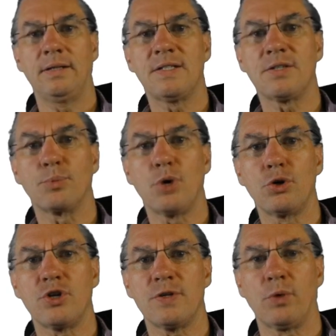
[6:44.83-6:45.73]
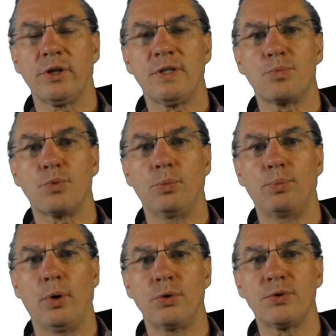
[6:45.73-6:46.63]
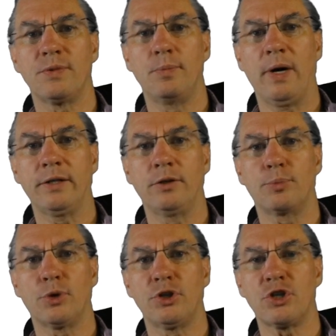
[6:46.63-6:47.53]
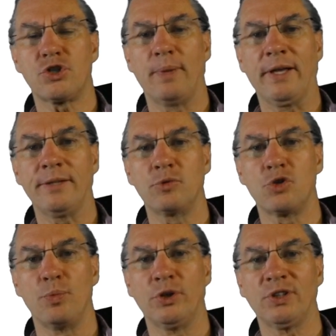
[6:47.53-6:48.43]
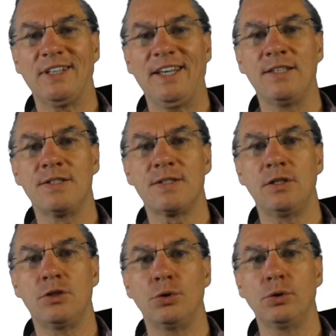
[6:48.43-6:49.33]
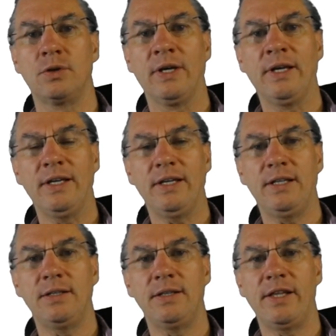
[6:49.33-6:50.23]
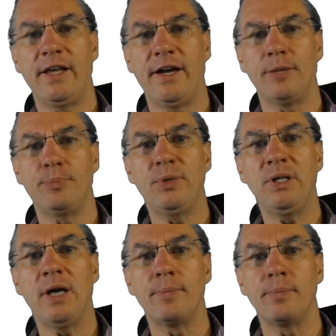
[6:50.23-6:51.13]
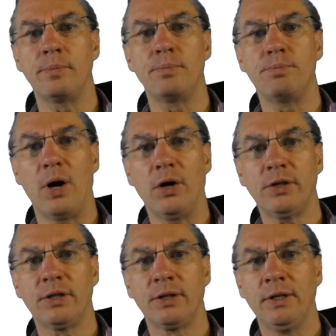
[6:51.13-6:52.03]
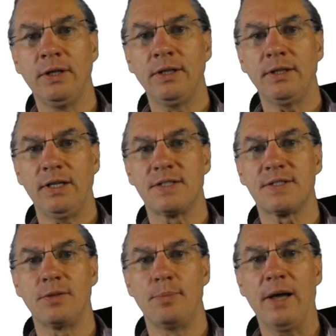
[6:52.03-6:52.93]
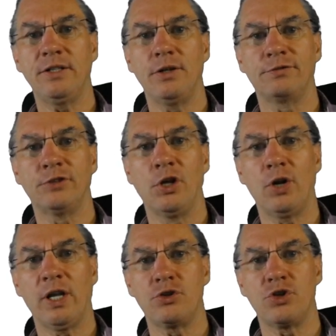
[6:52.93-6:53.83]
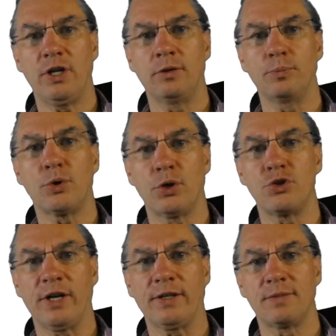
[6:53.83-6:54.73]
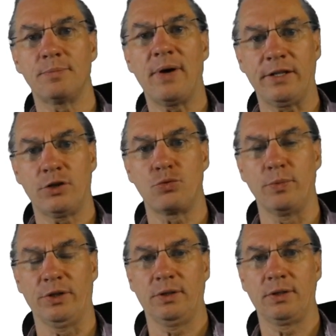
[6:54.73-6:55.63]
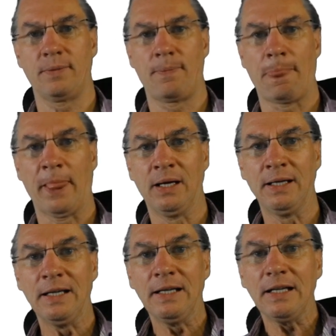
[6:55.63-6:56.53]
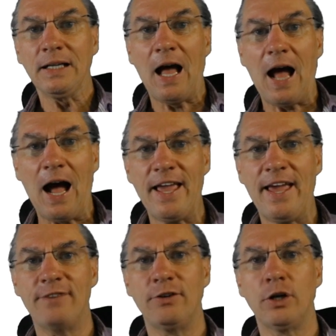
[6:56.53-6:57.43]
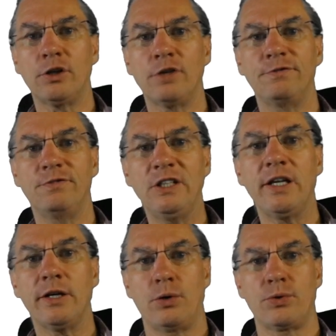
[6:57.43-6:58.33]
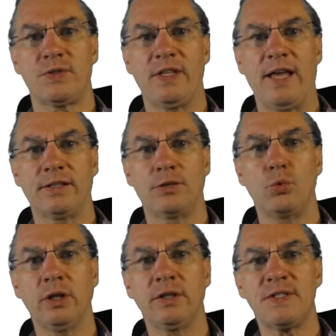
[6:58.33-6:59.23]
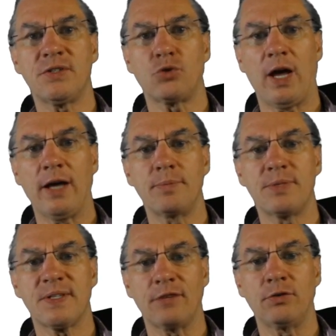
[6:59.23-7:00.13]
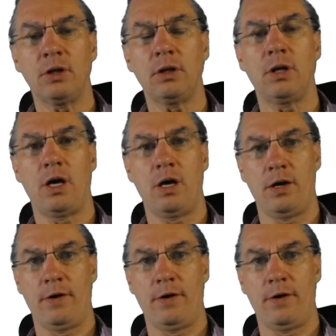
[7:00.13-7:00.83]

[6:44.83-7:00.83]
This approach is what is proposed by the Project Management Institute in their PM book. It's the body of knowledge in project management. I have a lot of videos that will describe several